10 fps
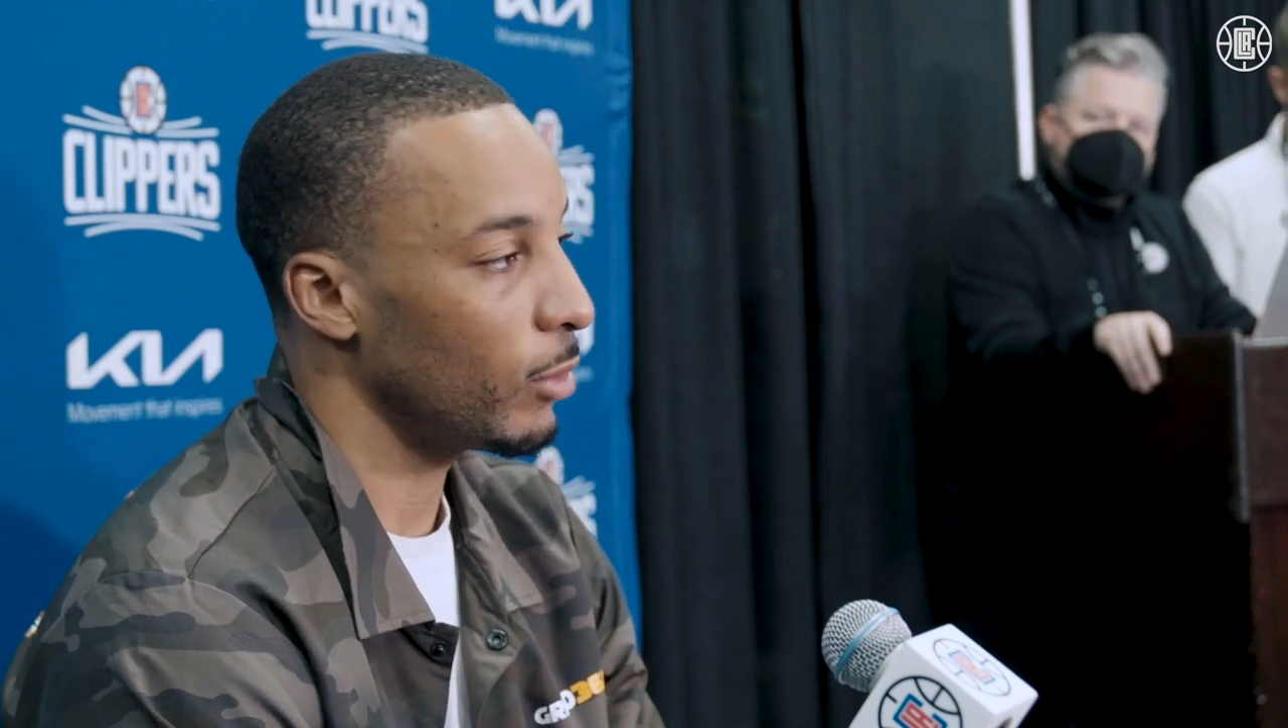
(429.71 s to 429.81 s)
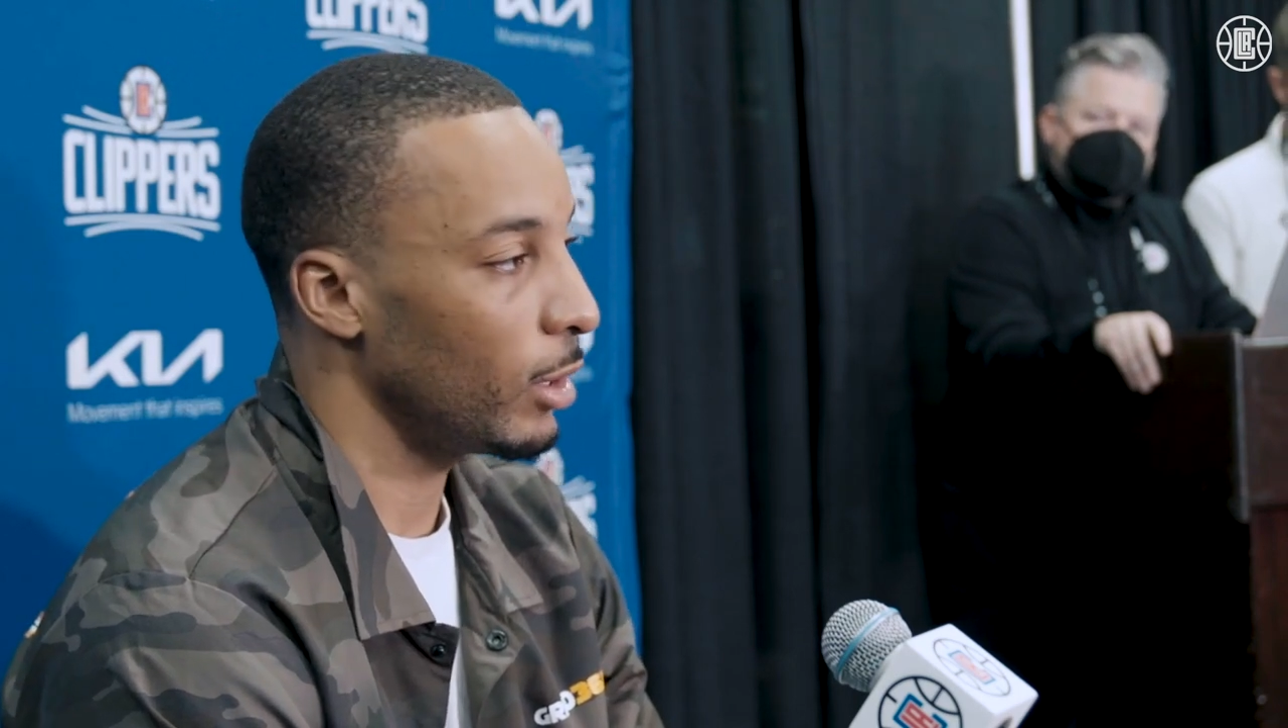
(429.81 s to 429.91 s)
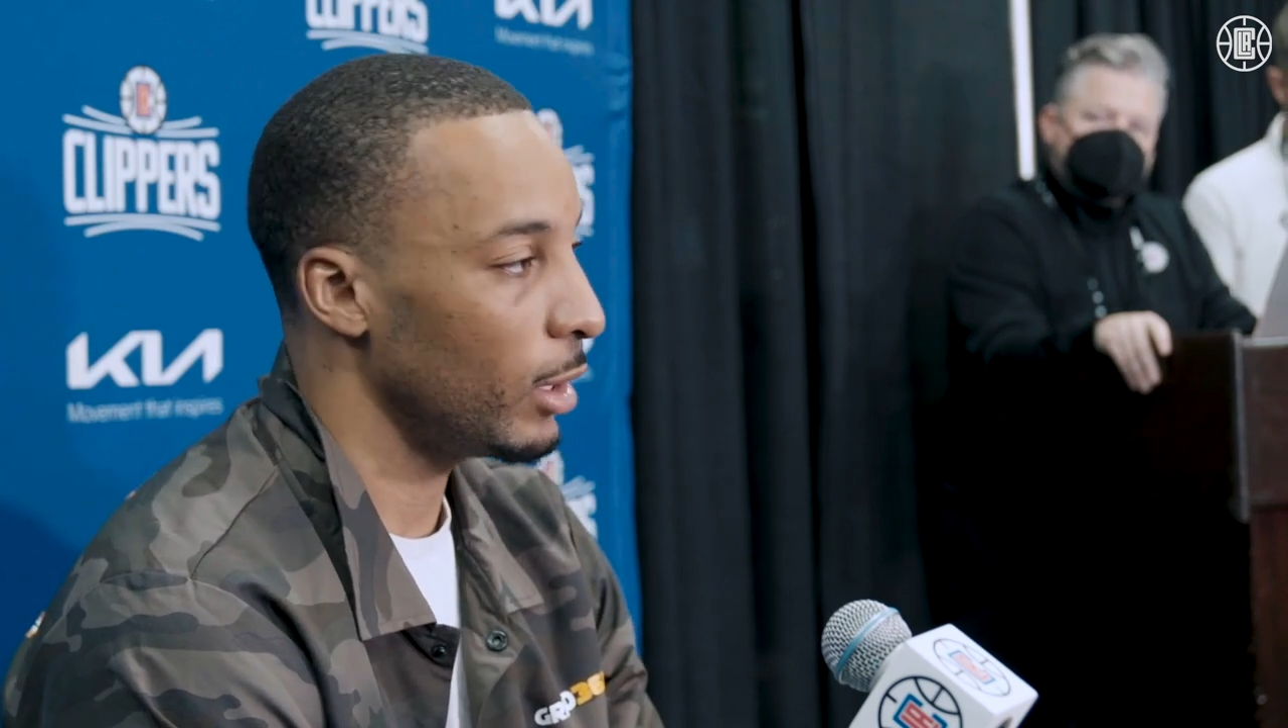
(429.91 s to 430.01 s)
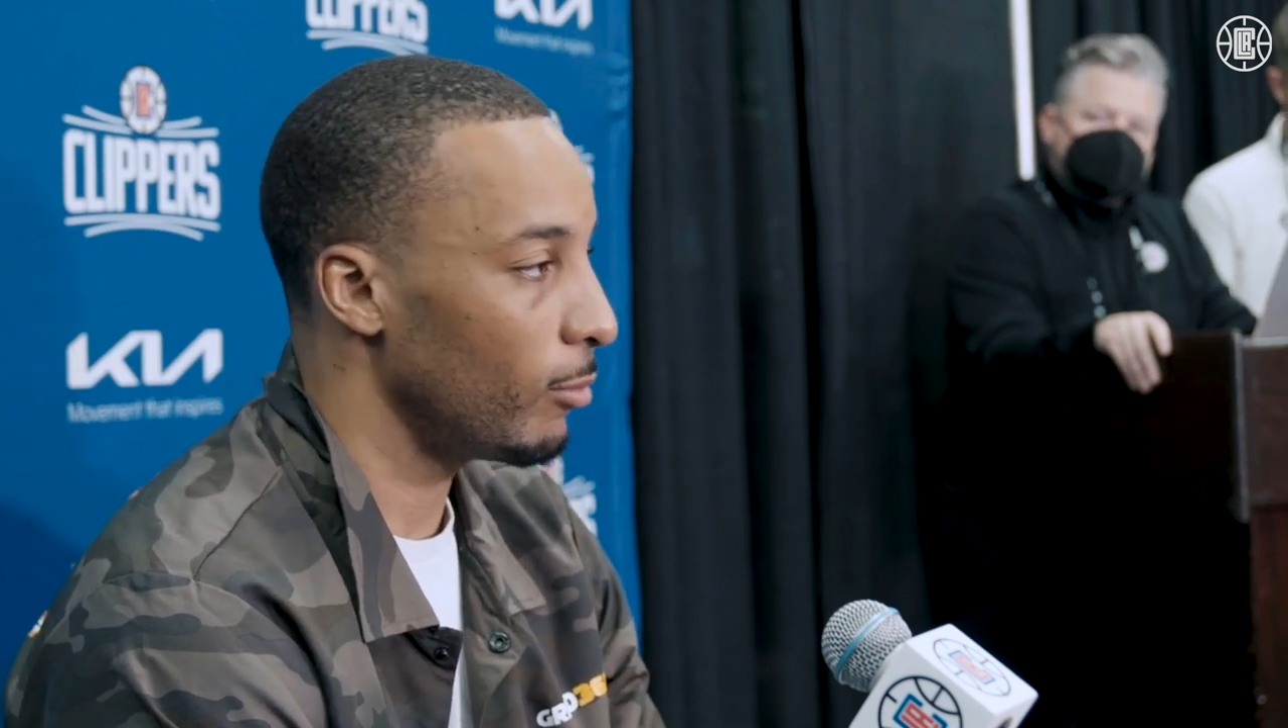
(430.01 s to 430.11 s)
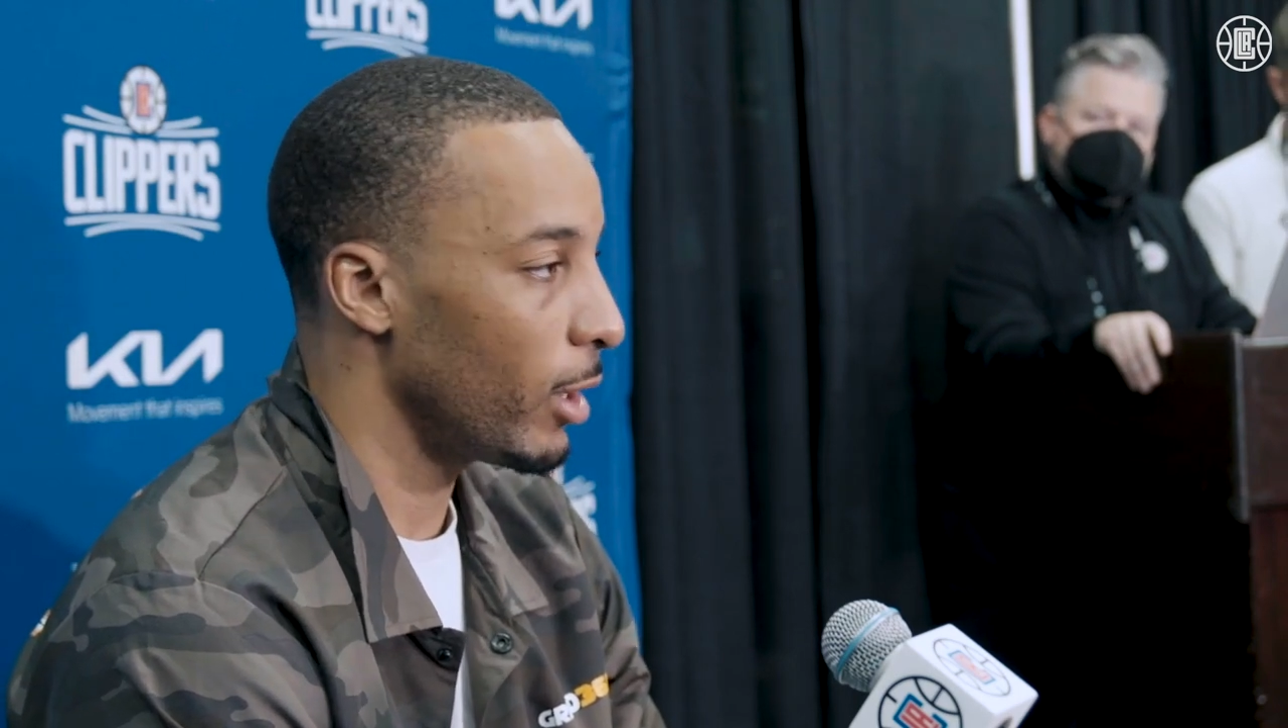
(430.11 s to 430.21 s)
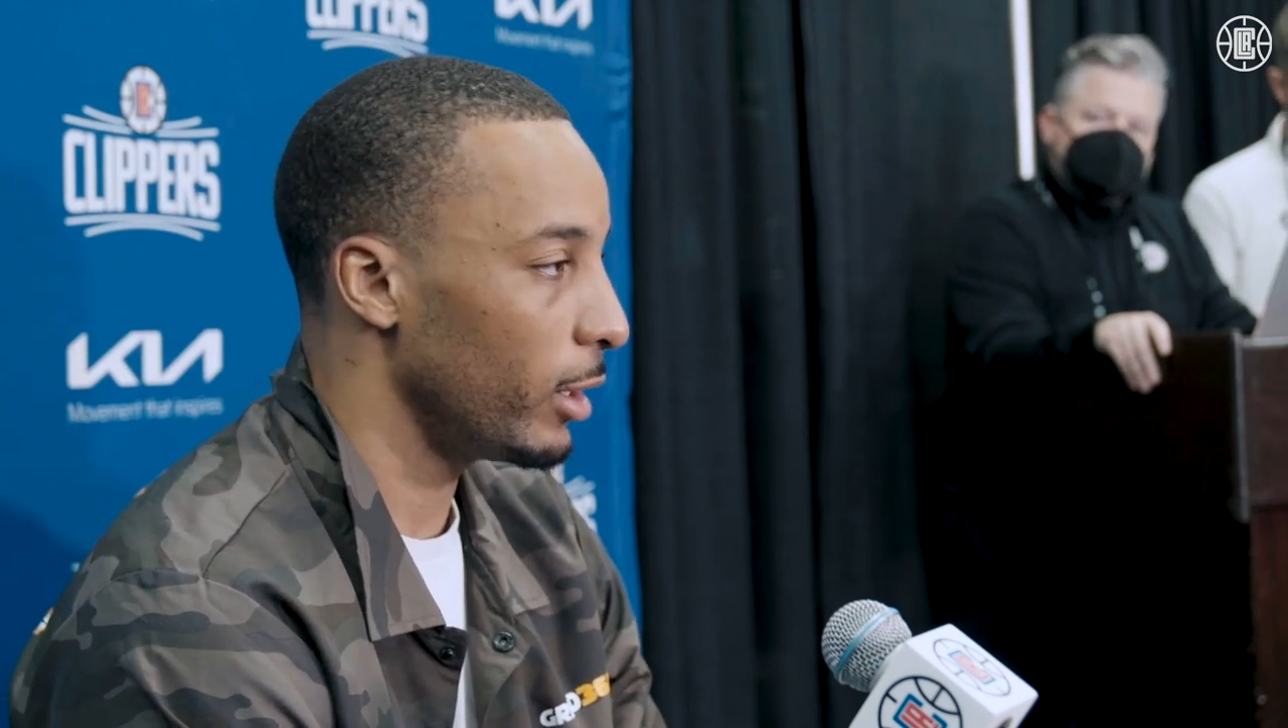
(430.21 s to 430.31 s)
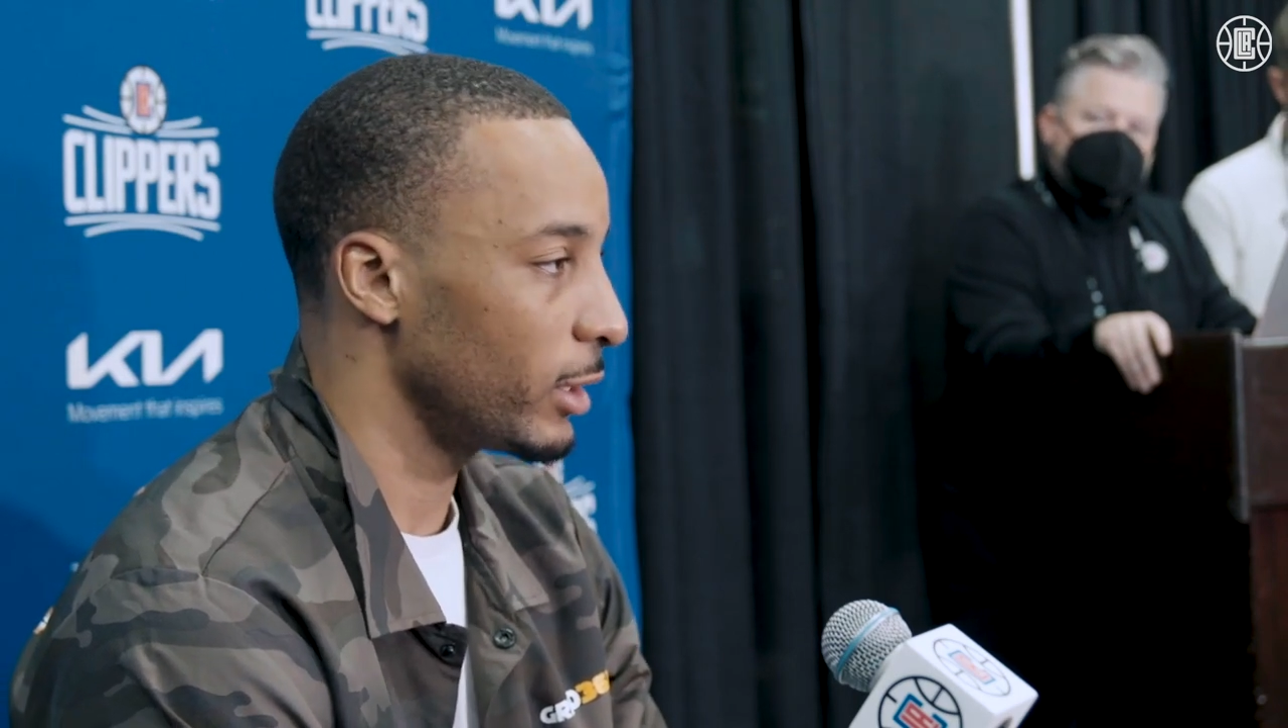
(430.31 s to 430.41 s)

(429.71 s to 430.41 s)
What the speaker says: what anybody